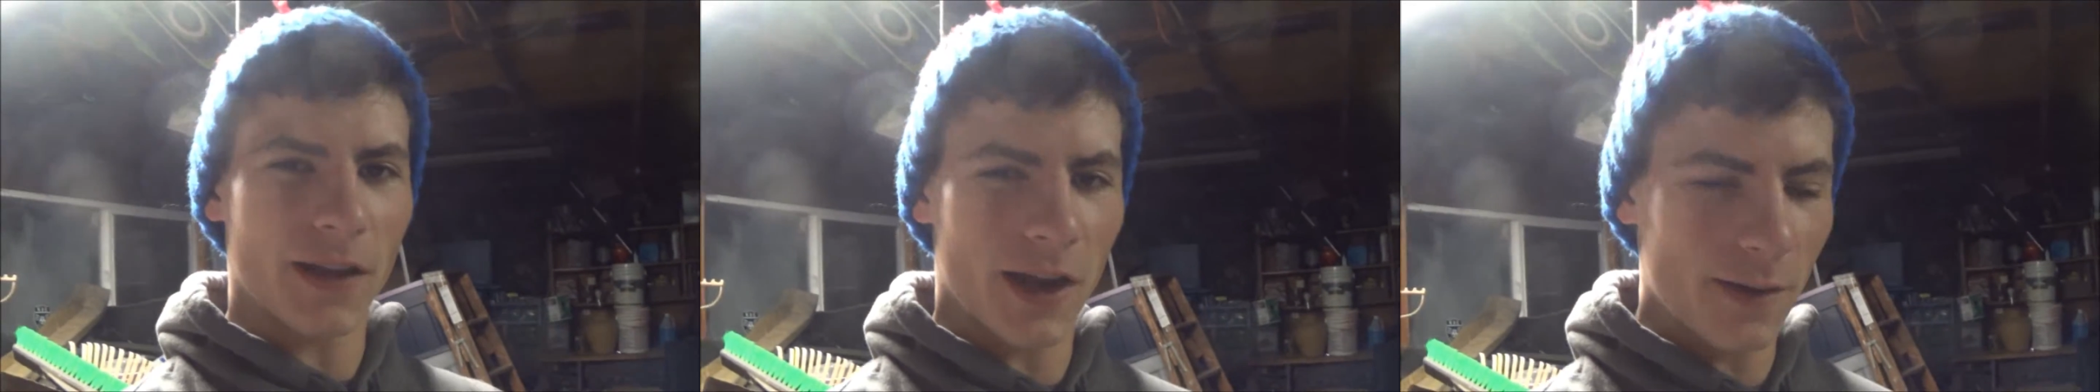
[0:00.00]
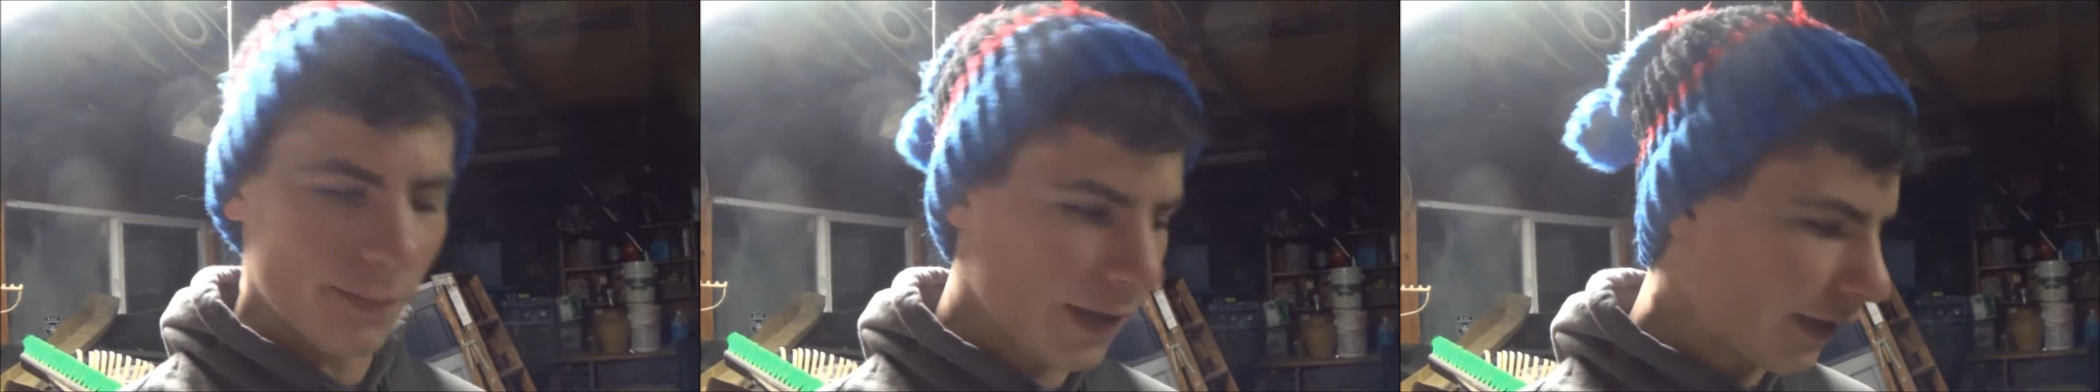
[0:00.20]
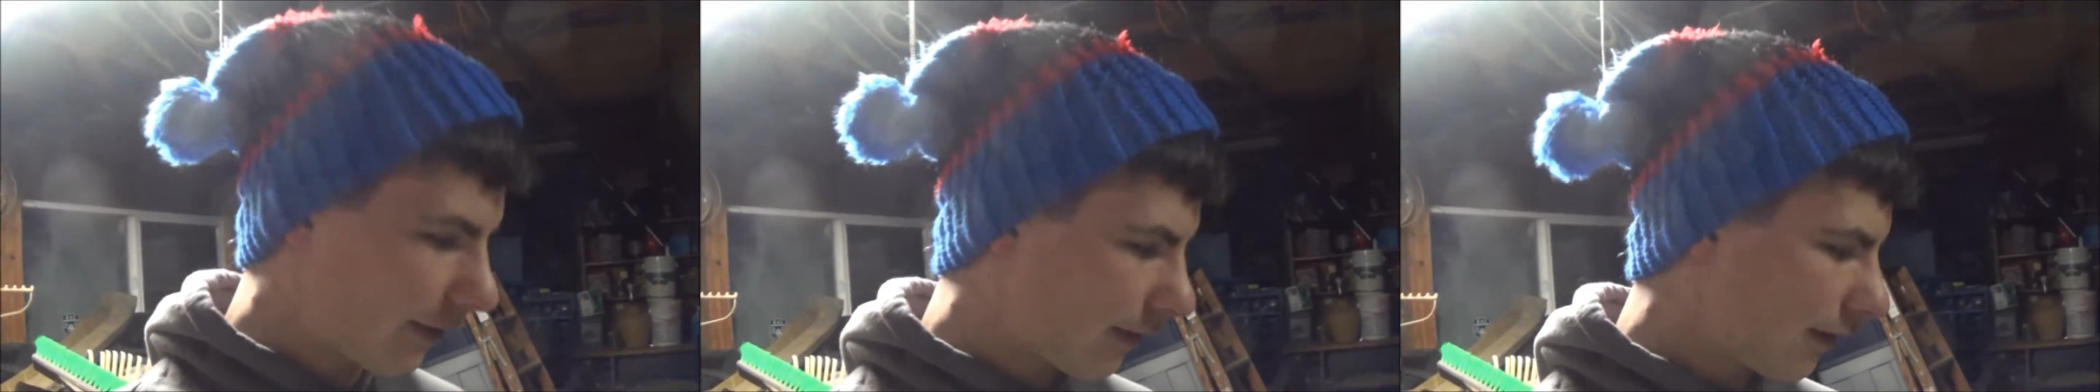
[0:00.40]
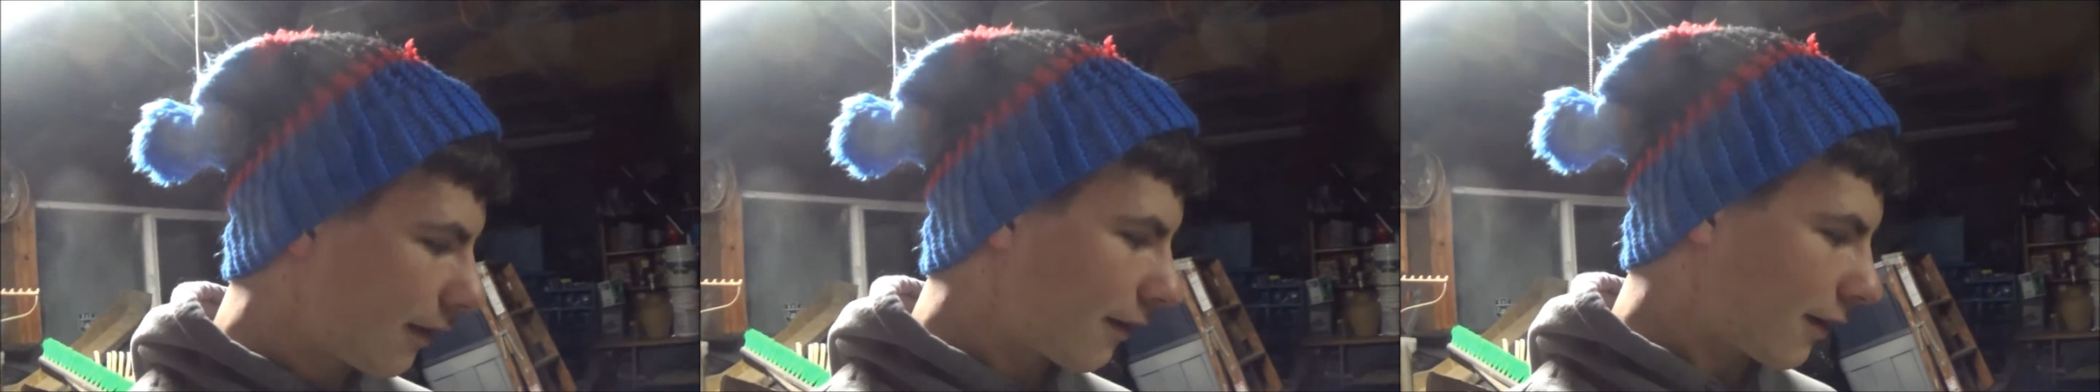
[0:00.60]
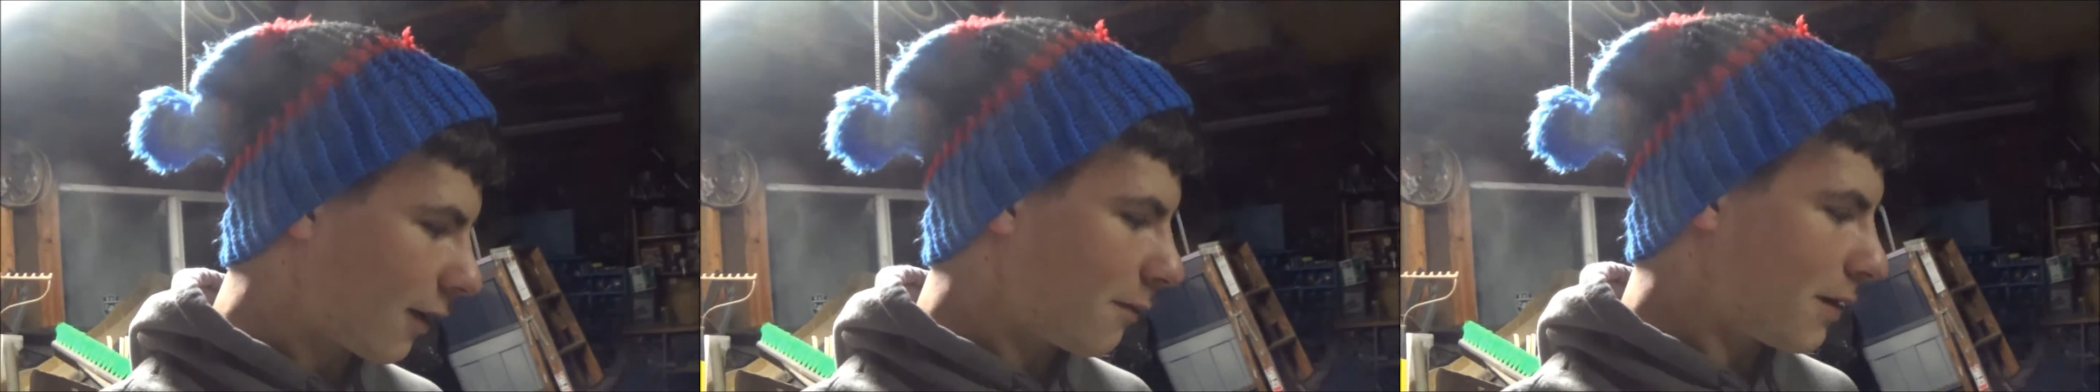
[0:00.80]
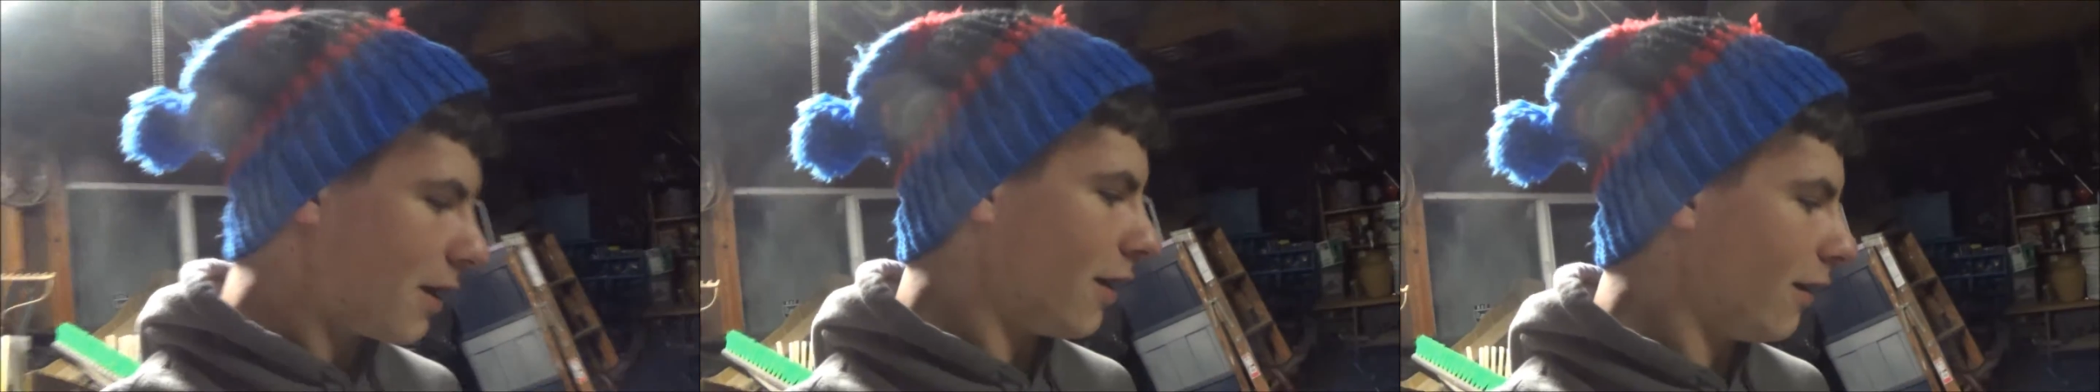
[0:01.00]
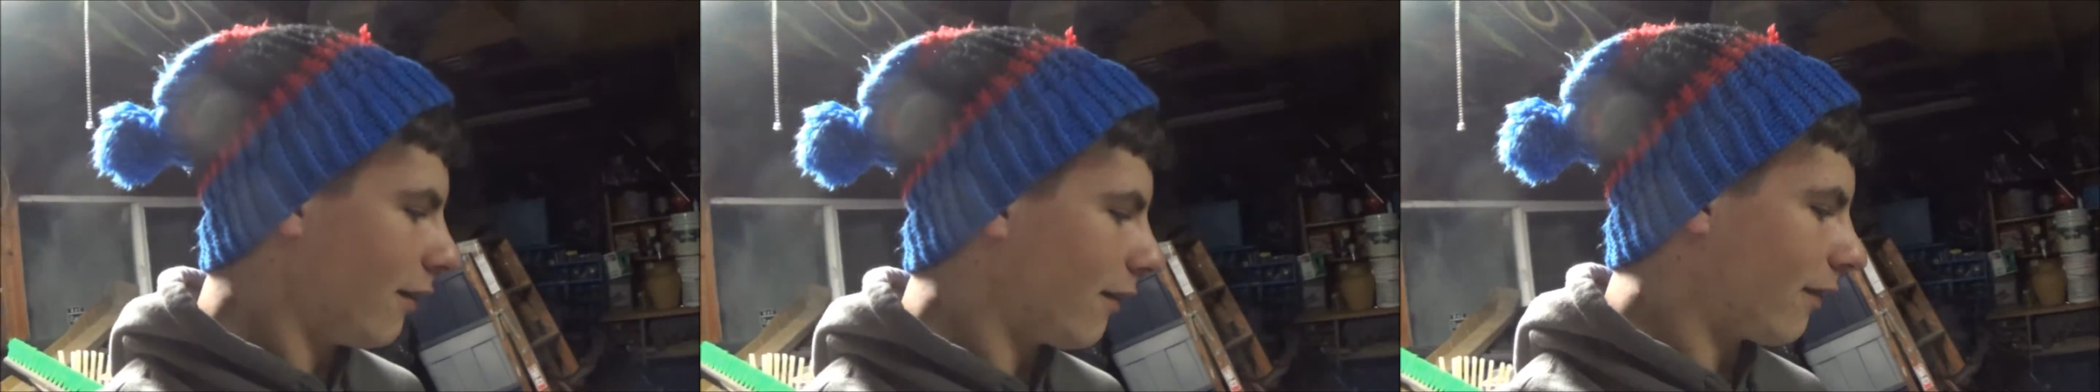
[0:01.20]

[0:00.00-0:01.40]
time. It's gonna be good.